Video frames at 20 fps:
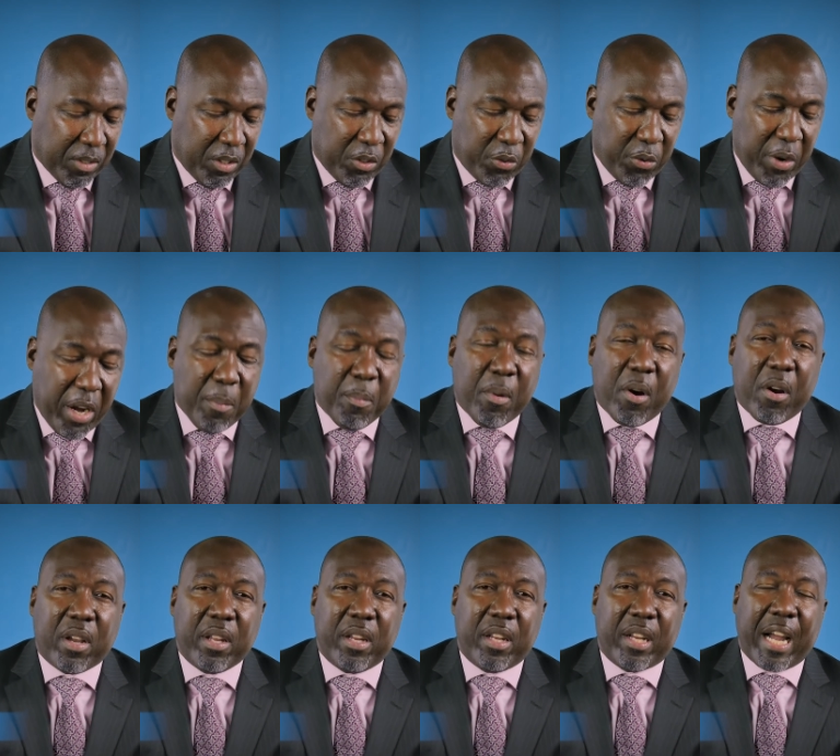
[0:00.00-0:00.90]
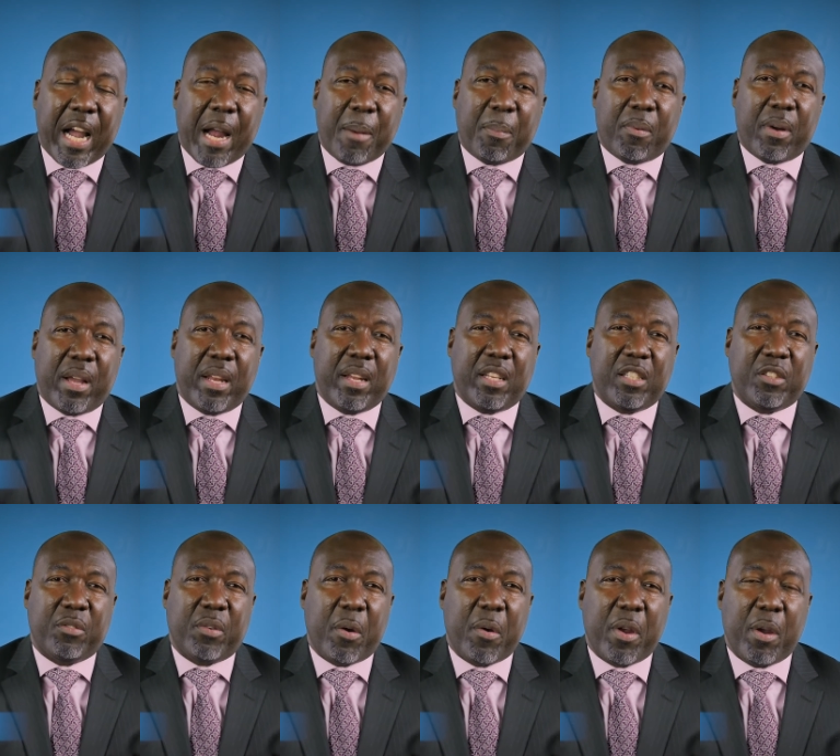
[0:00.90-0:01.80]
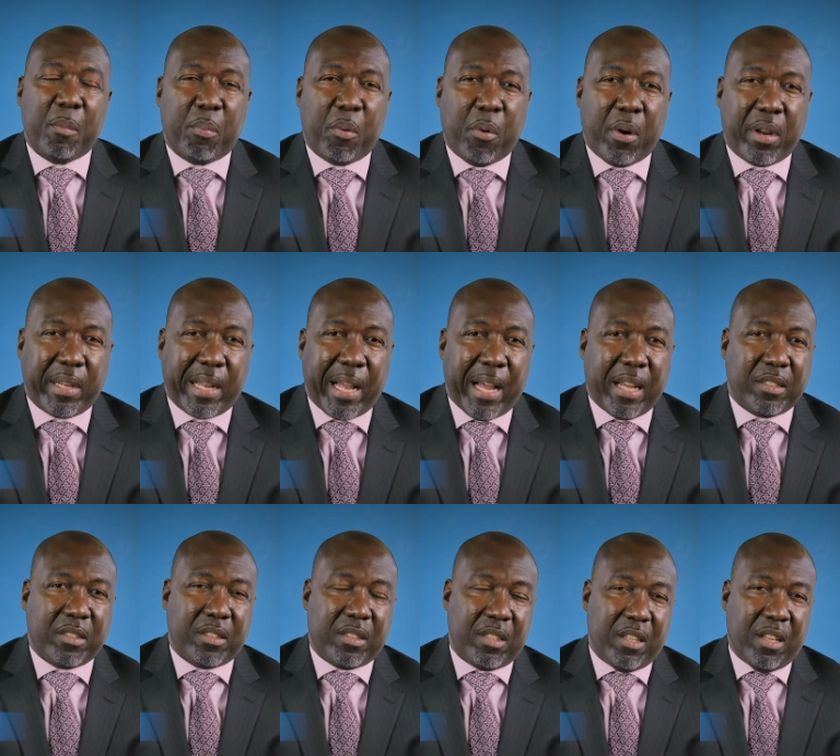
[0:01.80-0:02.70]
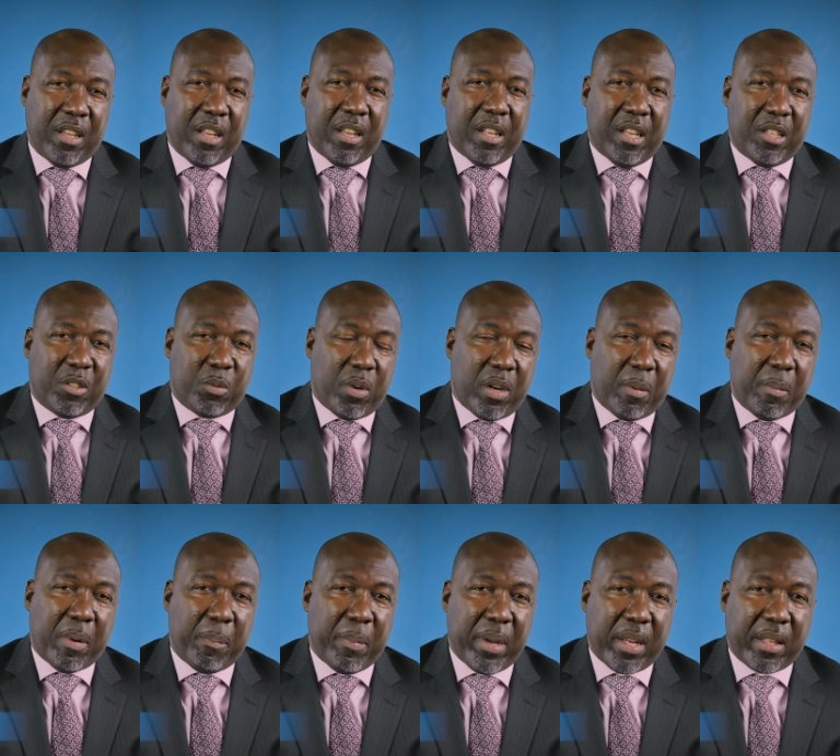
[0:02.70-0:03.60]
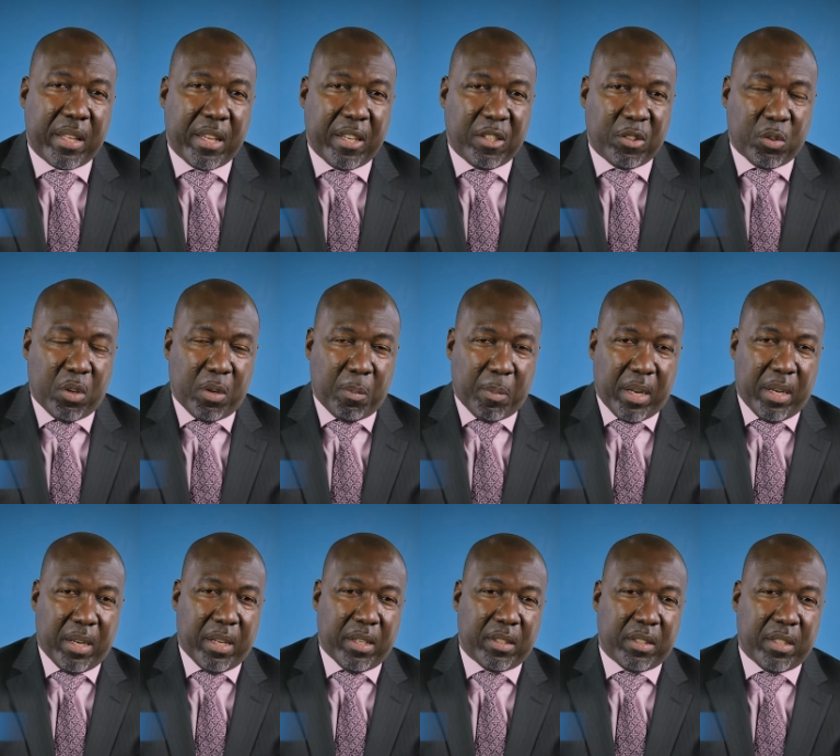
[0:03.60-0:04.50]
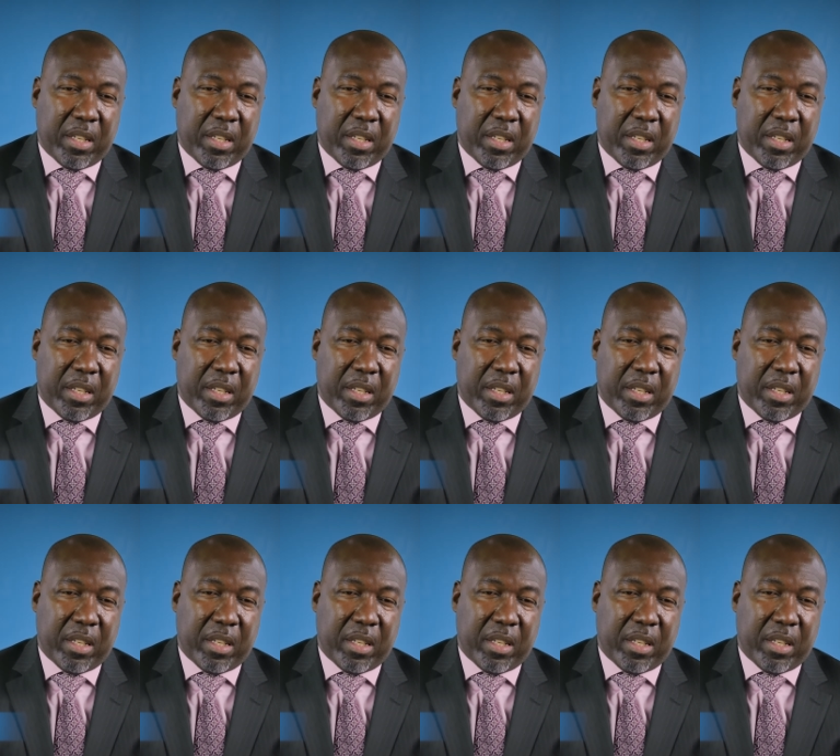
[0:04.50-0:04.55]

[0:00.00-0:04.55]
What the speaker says: Trademarking and copywriting is very important, guys. That's one of my big things on my list.